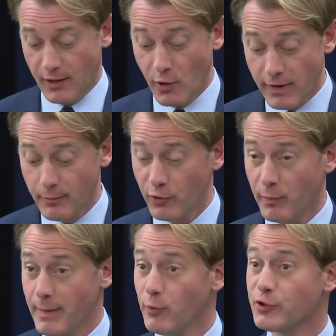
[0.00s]
In November, the
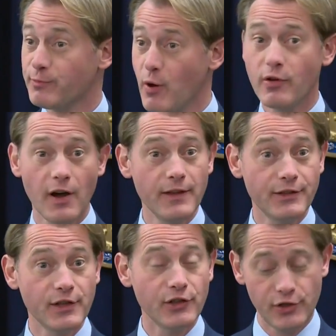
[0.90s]
people spoke on
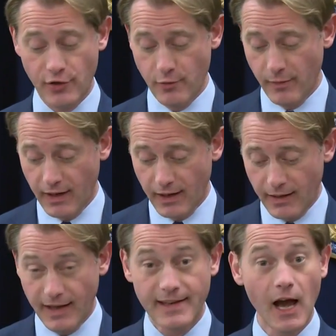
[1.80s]
this issue,
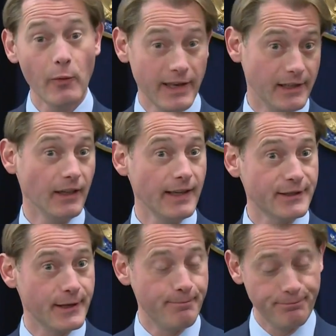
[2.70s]
and now we need to listen.